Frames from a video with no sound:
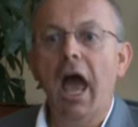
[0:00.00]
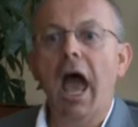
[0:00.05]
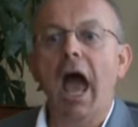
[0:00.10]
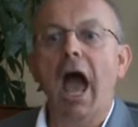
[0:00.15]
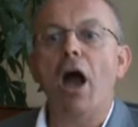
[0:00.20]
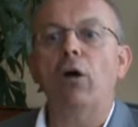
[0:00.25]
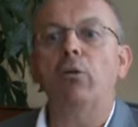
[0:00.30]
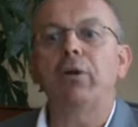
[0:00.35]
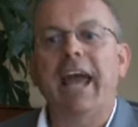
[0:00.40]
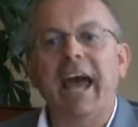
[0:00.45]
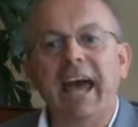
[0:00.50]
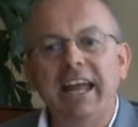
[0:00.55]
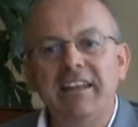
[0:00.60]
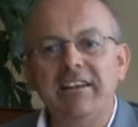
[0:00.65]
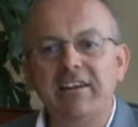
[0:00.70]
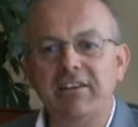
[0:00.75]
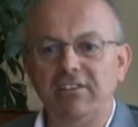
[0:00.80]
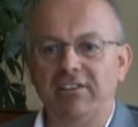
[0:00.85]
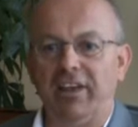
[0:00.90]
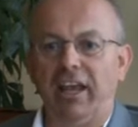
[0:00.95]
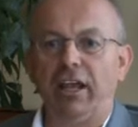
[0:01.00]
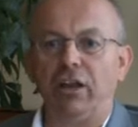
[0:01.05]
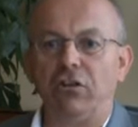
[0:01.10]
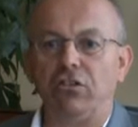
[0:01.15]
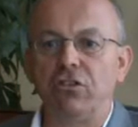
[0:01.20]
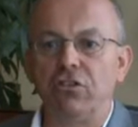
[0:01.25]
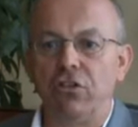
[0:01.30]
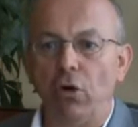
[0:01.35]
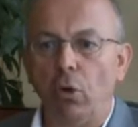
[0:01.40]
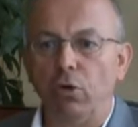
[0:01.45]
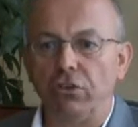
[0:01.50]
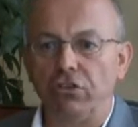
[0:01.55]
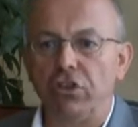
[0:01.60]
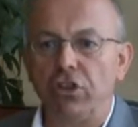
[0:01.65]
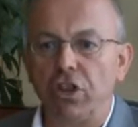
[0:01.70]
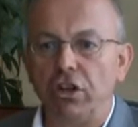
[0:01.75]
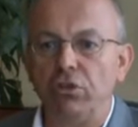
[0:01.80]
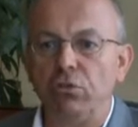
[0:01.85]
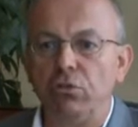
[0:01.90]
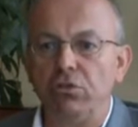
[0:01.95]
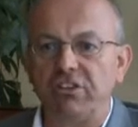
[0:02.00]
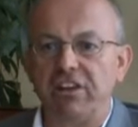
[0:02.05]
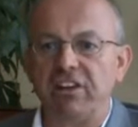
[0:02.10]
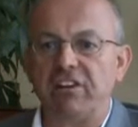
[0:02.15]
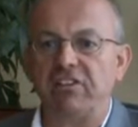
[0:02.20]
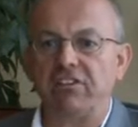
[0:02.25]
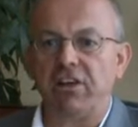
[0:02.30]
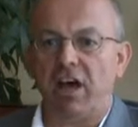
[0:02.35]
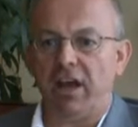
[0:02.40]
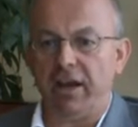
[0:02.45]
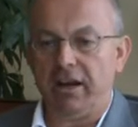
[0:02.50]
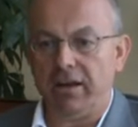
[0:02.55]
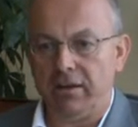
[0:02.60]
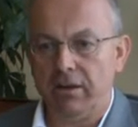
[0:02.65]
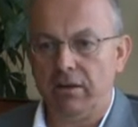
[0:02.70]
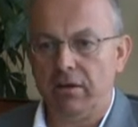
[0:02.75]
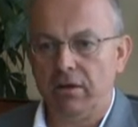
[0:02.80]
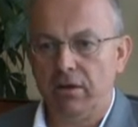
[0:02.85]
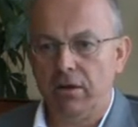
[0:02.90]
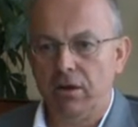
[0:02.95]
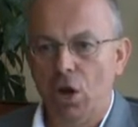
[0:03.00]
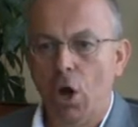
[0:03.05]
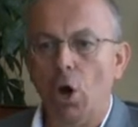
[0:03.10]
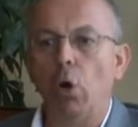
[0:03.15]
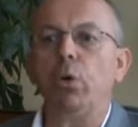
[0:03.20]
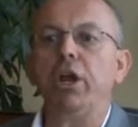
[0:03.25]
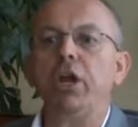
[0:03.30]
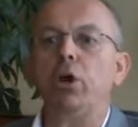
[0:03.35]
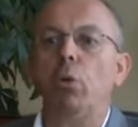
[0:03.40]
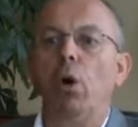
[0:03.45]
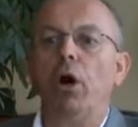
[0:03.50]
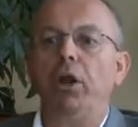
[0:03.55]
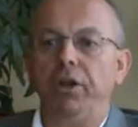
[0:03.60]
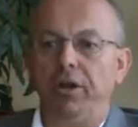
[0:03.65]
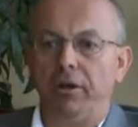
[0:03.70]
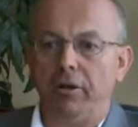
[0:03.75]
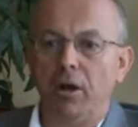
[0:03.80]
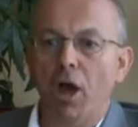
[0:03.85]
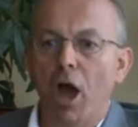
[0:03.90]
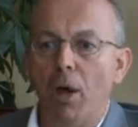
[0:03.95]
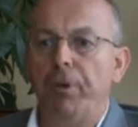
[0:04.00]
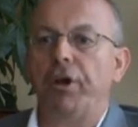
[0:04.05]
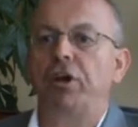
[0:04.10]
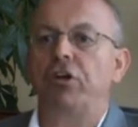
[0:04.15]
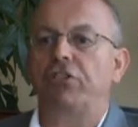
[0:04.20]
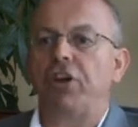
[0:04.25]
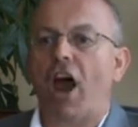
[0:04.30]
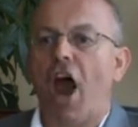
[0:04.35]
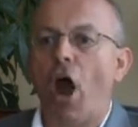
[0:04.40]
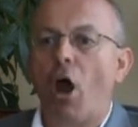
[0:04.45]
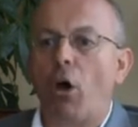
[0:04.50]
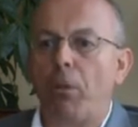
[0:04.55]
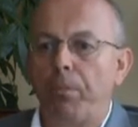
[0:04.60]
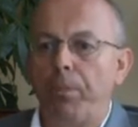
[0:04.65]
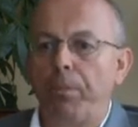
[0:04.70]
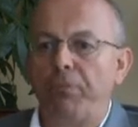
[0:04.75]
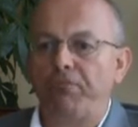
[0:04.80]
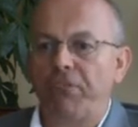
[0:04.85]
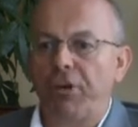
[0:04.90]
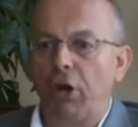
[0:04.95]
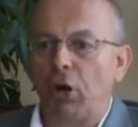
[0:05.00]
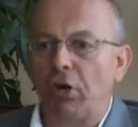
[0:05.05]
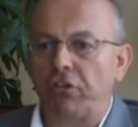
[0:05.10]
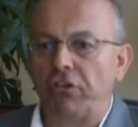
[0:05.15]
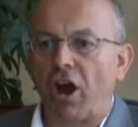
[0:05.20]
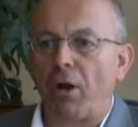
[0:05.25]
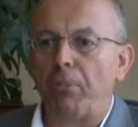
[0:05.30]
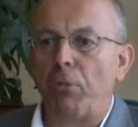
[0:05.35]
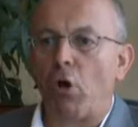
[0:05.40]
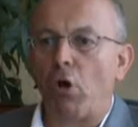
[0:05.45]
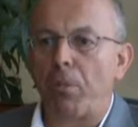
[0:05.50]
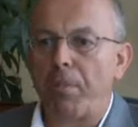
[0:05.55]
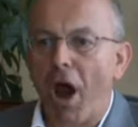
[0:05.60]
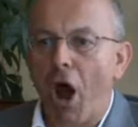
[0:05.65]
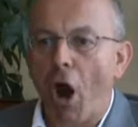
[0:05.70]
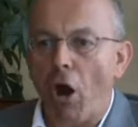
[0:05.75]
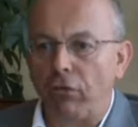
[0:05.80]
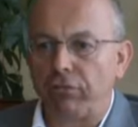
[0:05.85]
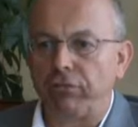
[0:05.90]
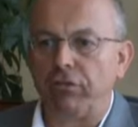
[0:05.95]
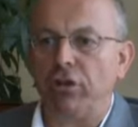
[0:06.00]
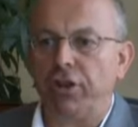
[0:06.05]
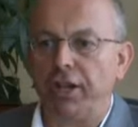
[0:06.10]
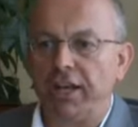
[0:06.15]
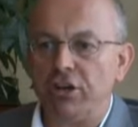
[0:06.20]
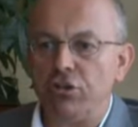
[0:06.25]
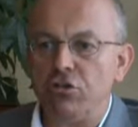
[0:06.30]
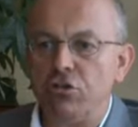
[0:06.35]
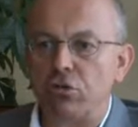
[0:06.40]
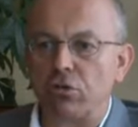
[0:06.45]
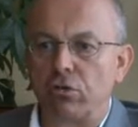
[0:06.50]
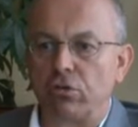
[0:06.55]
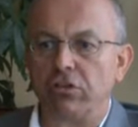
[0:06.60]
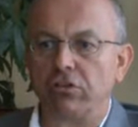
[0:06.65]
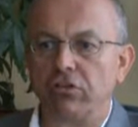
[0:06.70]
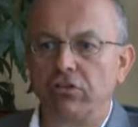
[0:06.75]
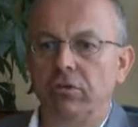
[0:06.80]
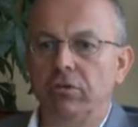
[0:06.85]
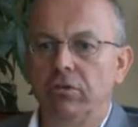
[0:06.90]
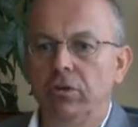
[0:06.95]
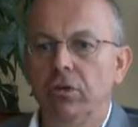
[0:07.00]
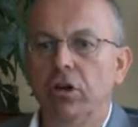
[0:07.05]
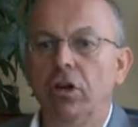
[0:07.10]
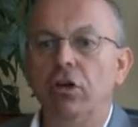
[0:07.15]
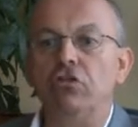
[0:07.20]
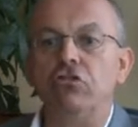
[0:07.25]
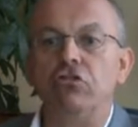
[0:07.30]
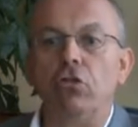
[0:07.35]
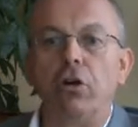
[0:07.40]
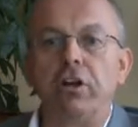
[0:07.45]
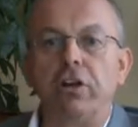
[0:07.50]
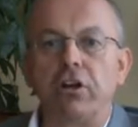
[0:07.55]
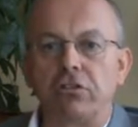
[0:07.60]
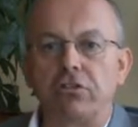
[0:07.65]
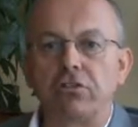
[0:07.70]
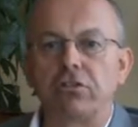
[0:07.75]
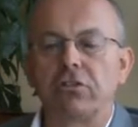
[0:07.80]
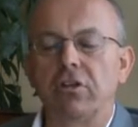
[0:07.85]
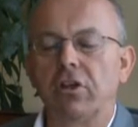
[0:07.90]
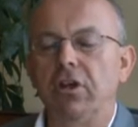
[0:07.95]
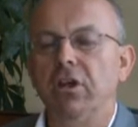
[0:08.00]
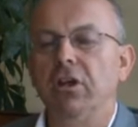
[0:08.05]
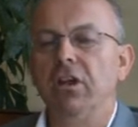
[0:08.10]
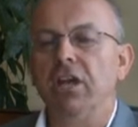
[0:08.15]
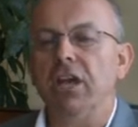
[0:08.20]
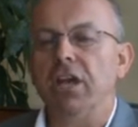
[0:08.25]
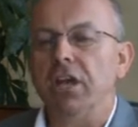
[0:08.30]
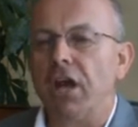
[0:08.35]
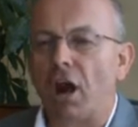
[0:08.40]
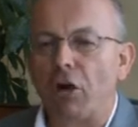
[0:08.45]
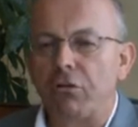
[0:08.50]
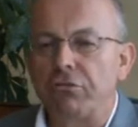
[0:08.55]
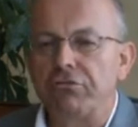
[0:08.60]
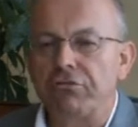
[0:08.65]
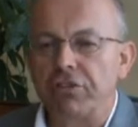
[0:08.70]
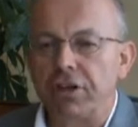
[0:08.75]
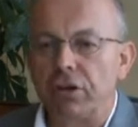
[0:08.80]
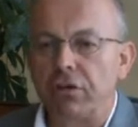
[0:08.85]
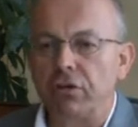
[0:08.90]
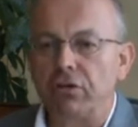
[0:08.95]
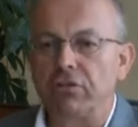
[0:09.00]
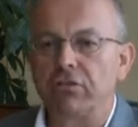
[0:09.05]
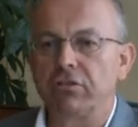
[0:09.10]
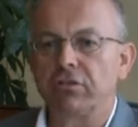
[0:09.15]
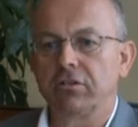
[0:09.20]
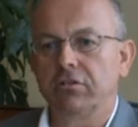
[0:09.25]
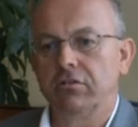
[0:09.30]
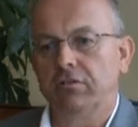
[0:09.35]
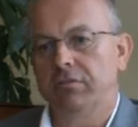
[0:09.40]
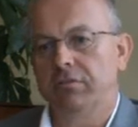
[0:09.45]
How can you say to those on the losing side, "We won because our fears are more powerful than yours. Join us in our fears"?